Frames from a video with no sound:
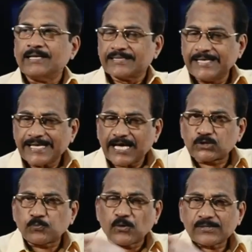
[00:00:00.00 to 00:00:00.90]
the
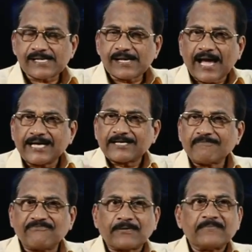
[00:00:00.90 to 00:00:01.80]
exported item
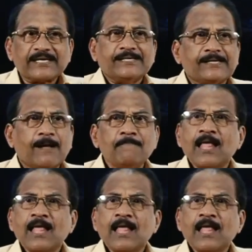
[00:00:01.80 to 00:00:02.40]
from India,